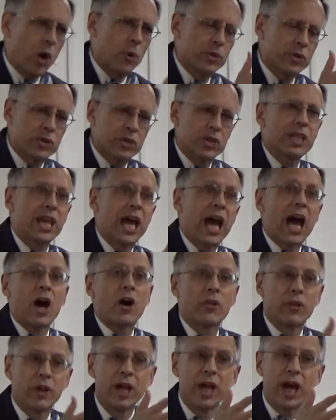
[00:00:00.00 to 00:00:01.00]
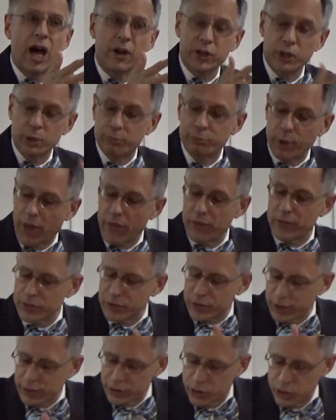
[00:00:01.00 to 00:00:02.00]
and see how your brothers
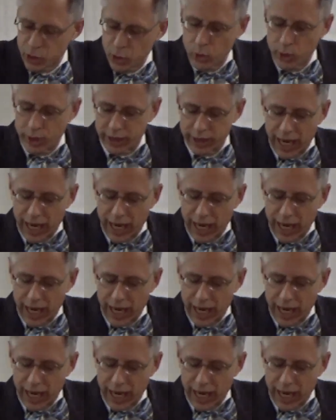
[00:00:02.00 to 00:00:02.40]
are doing,